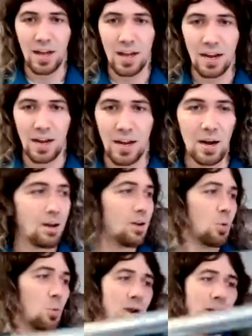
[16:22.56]
That
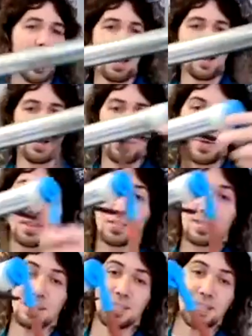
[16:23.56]
would have. I mean,
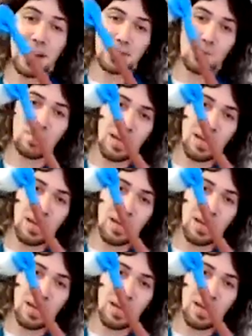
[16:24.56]
this is not too